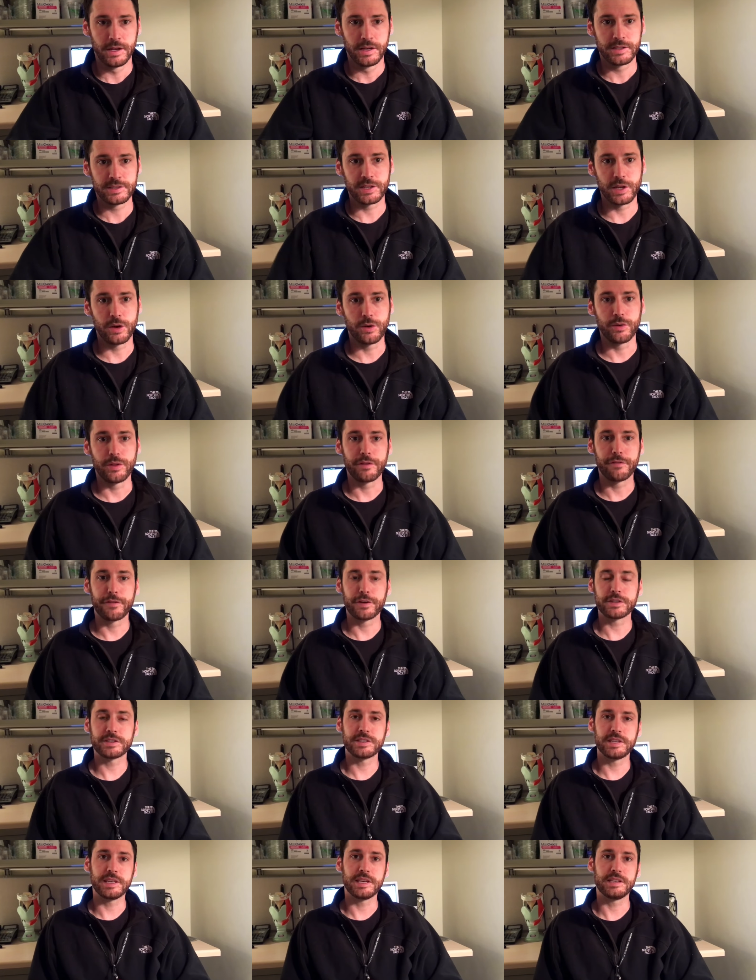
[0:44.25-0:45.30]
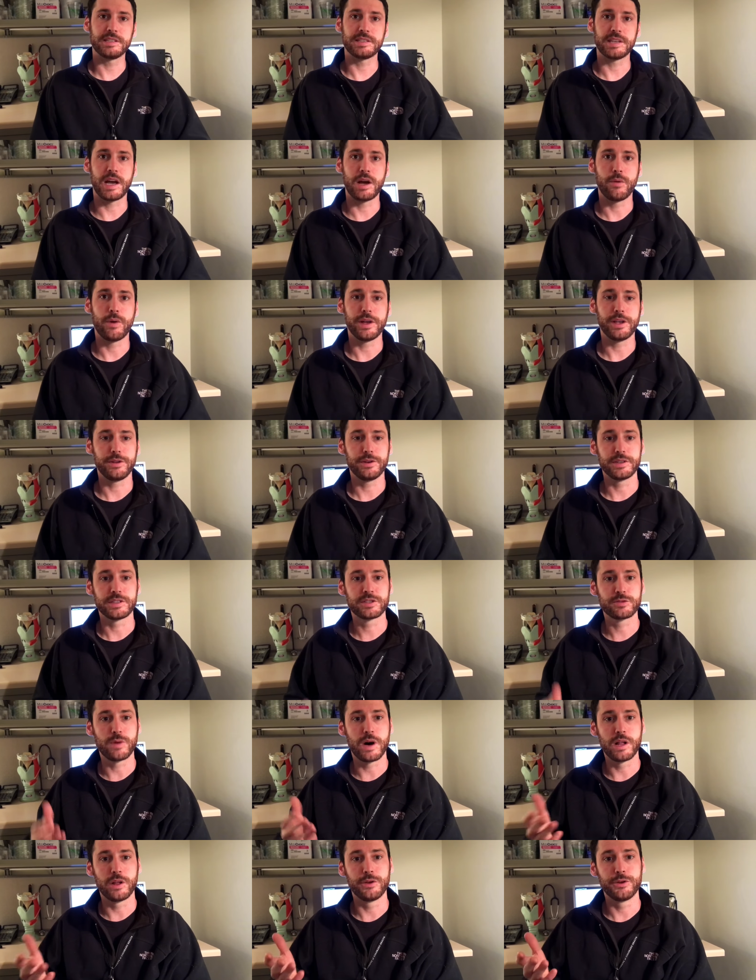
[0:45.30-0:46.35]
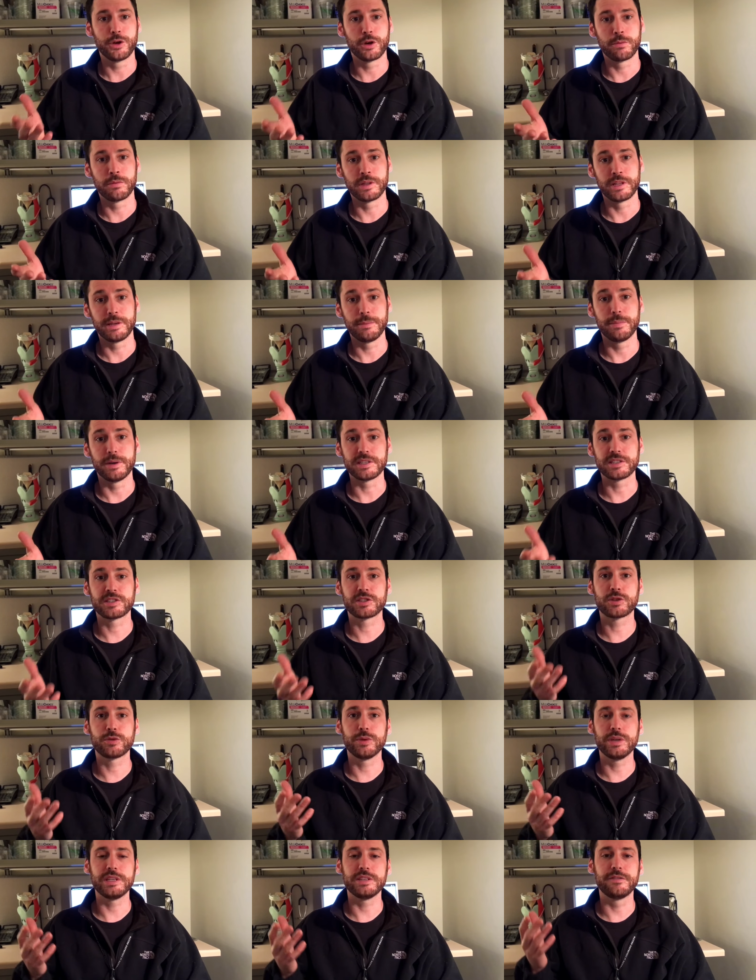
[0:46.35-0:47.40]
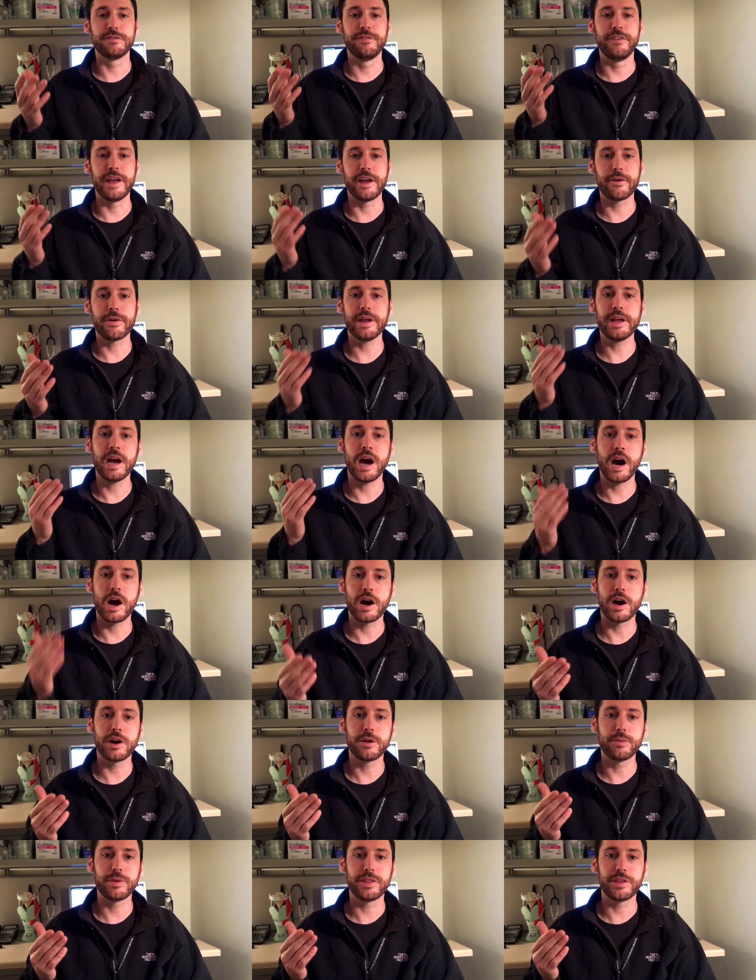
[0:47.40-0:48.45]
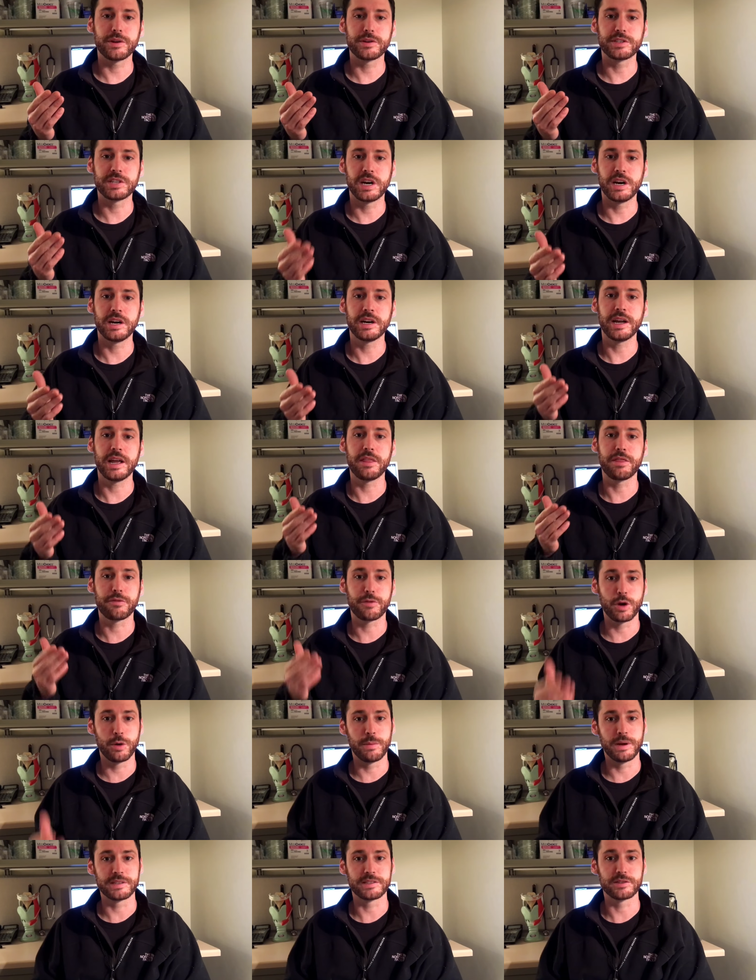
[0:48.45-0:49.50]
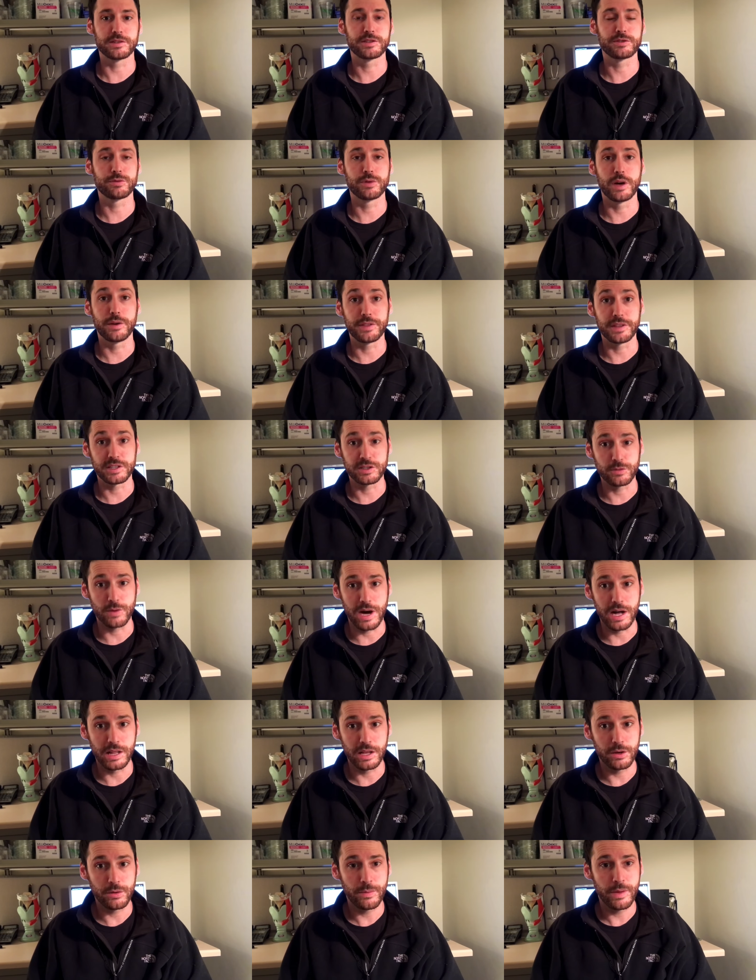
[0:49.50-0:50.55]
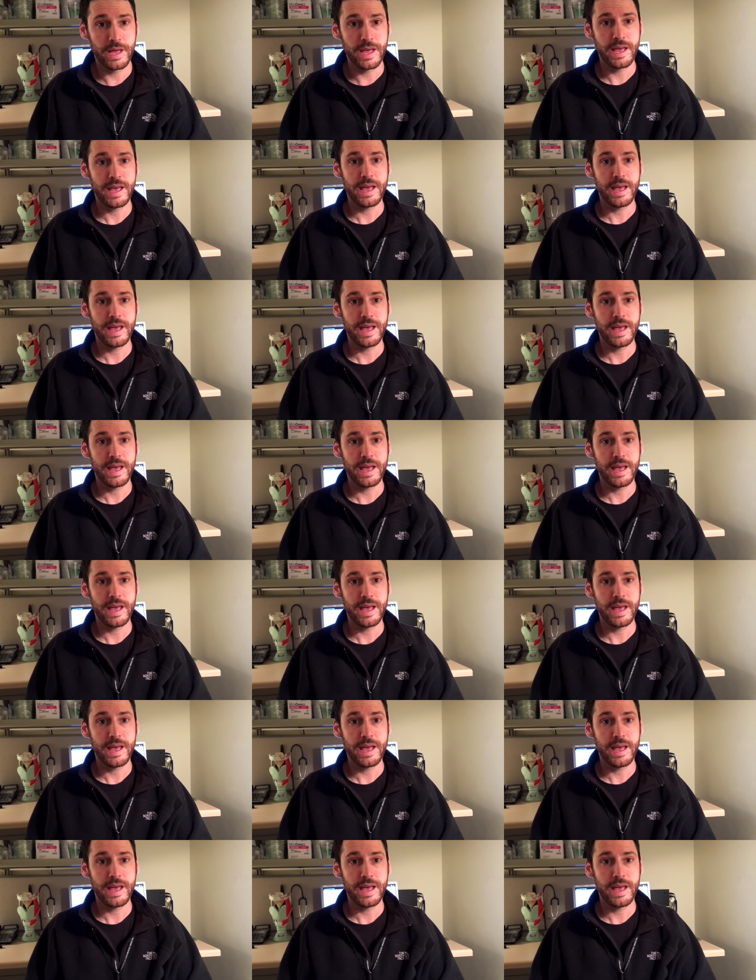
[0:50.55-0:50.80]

So the first thing is I want you to swallow normally, but squeeze very hard with your tongue and throat muscles throughout the swallow.